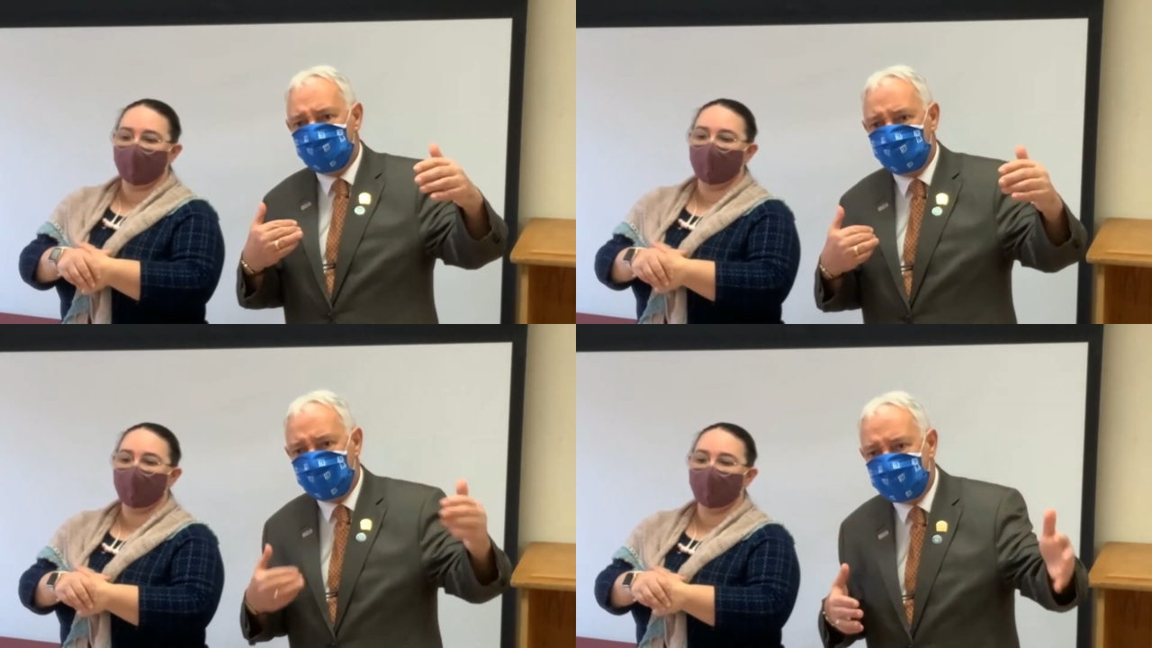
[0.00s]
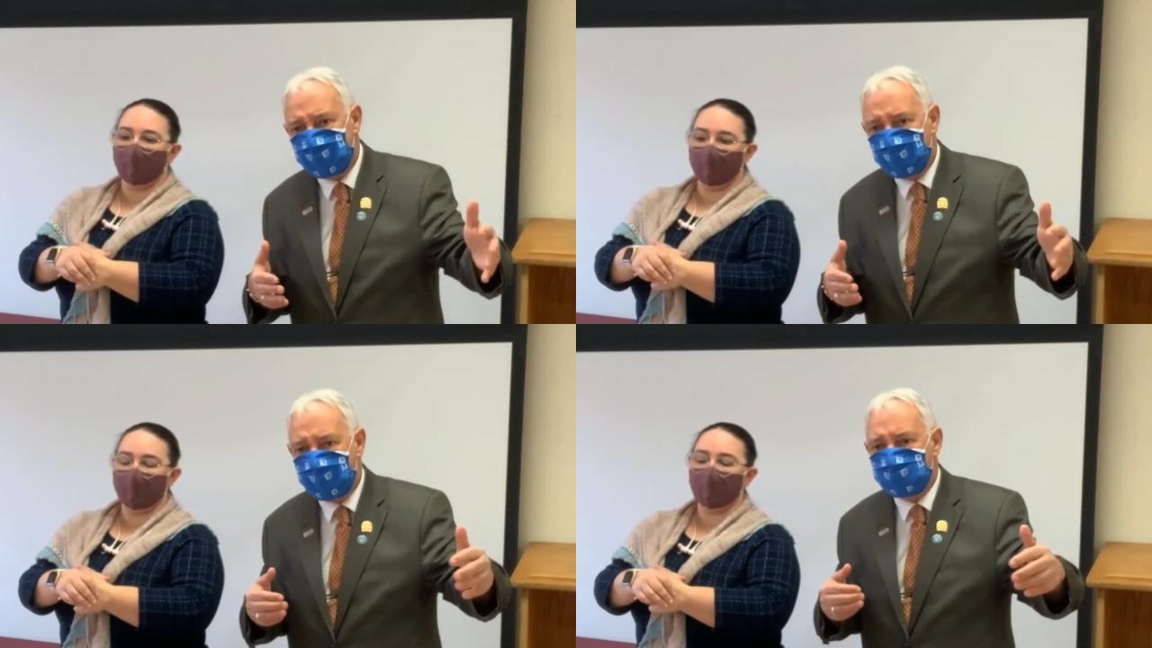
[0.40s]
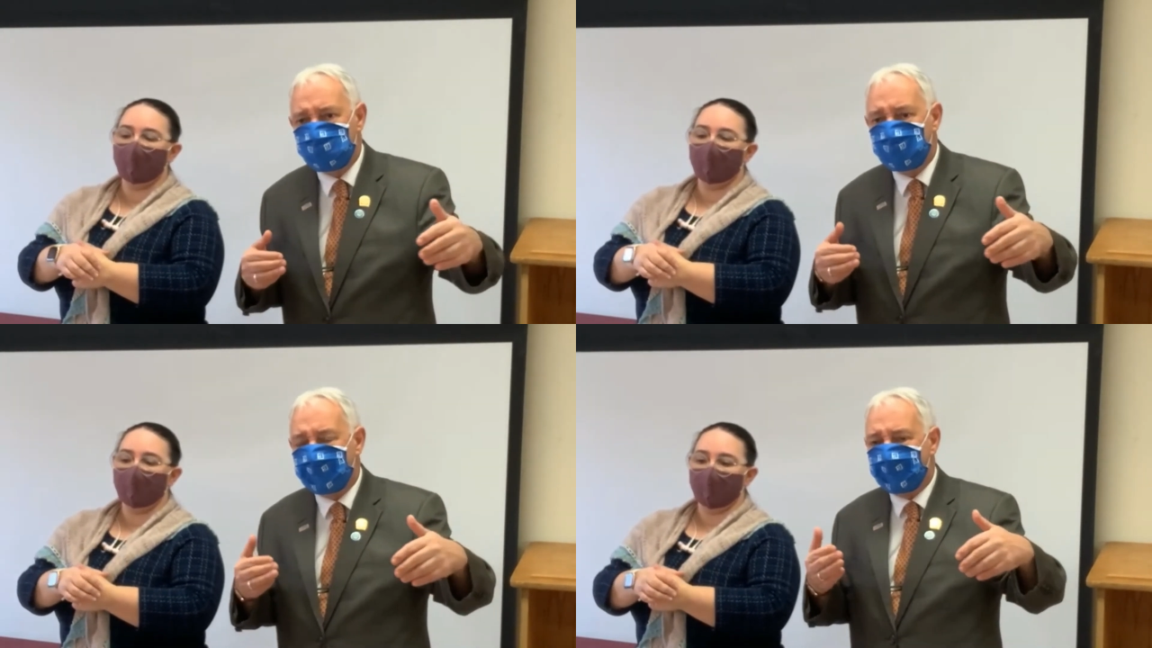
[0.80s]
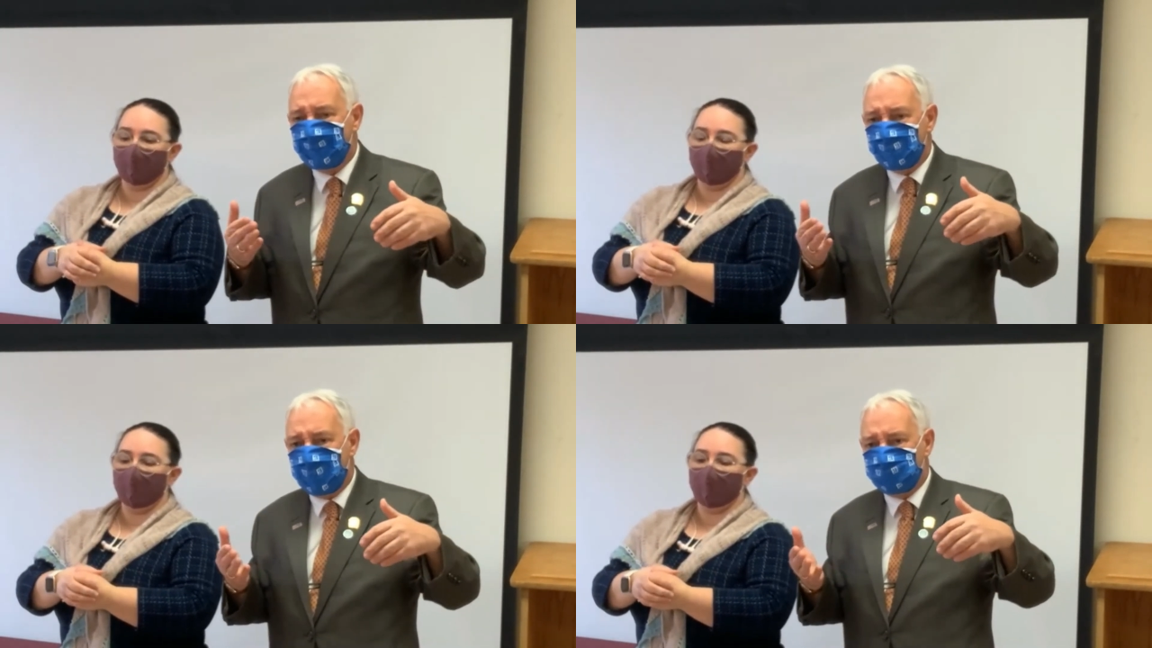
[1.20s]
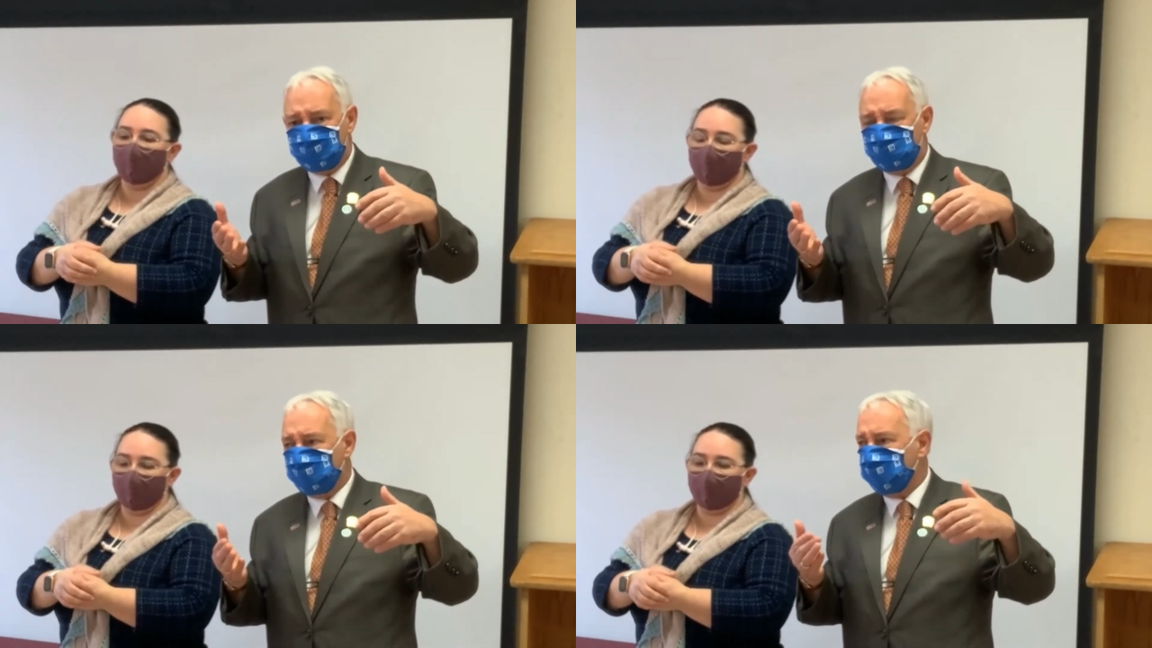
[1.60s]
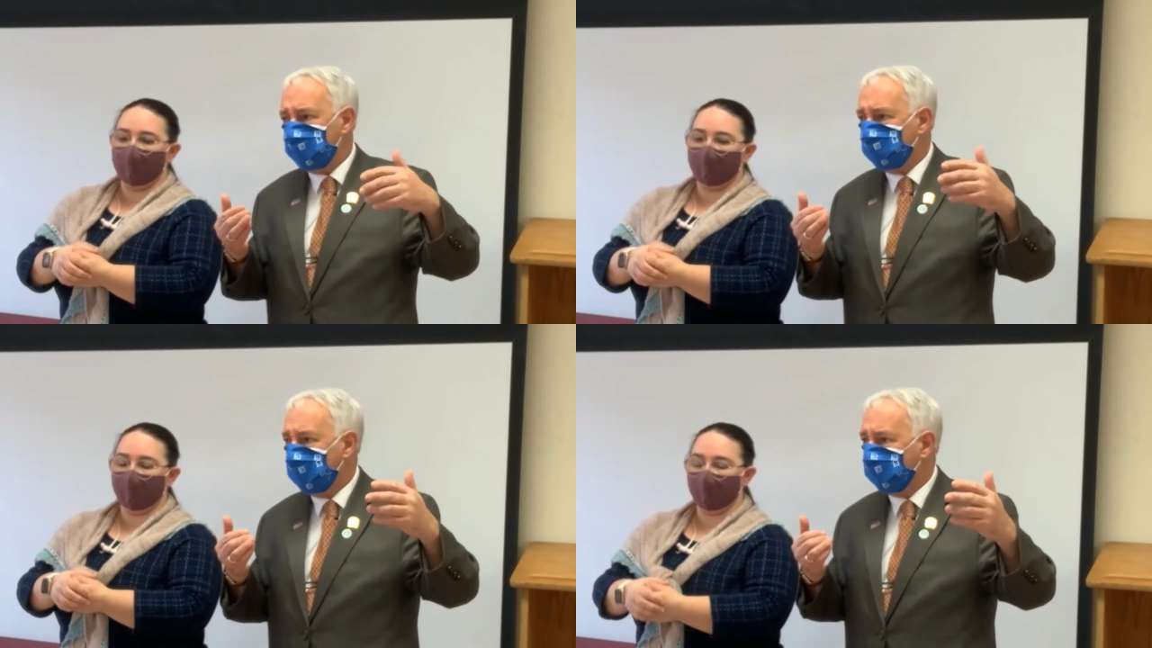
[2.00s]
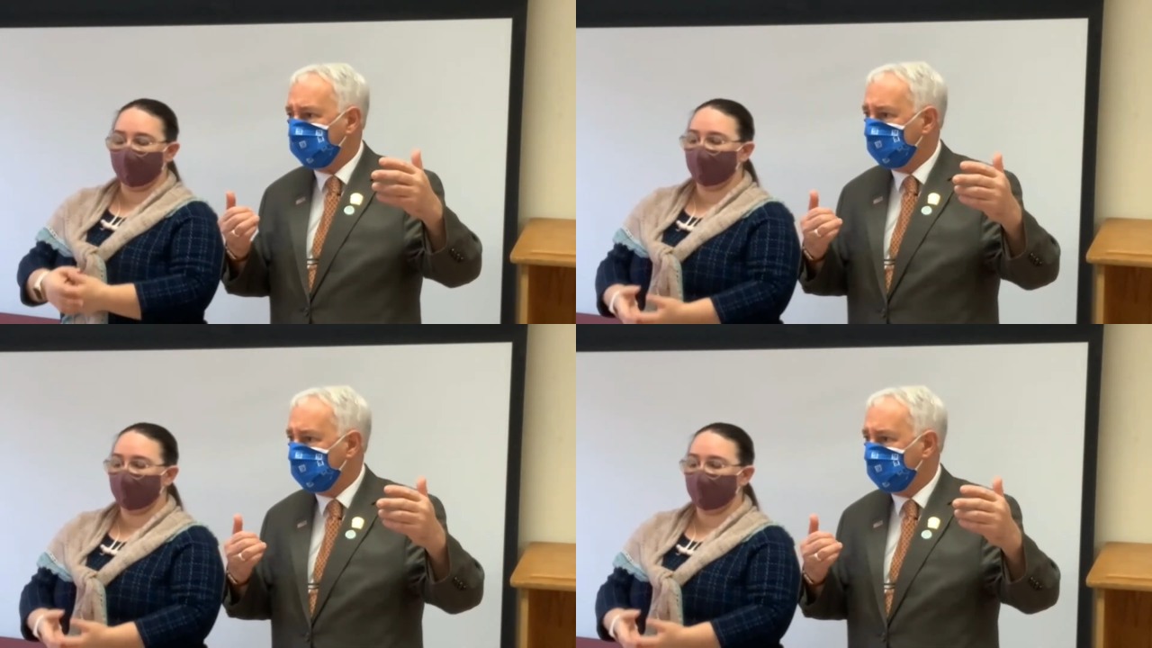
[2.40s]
Speaker 1: good income you have to show that you have